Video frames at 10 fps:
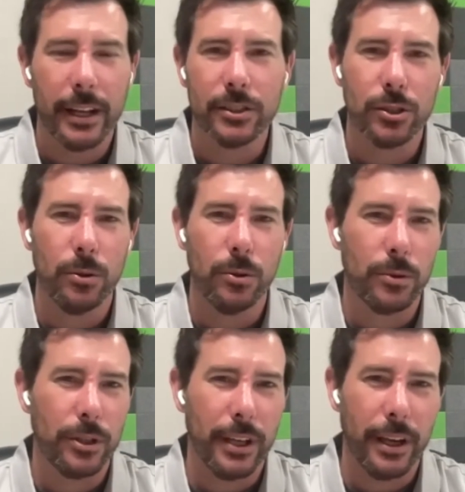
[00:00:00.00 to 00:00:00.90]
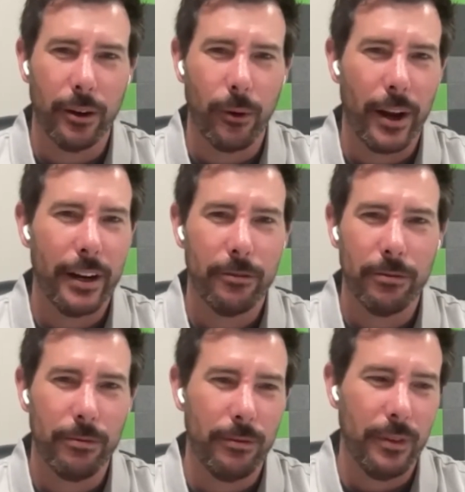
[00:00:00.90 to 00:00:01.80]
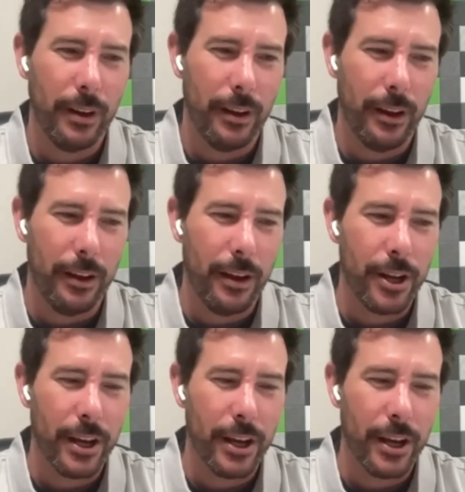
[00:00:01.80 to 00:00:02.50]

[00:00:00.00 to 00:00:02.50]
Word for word: like in school, you get graded and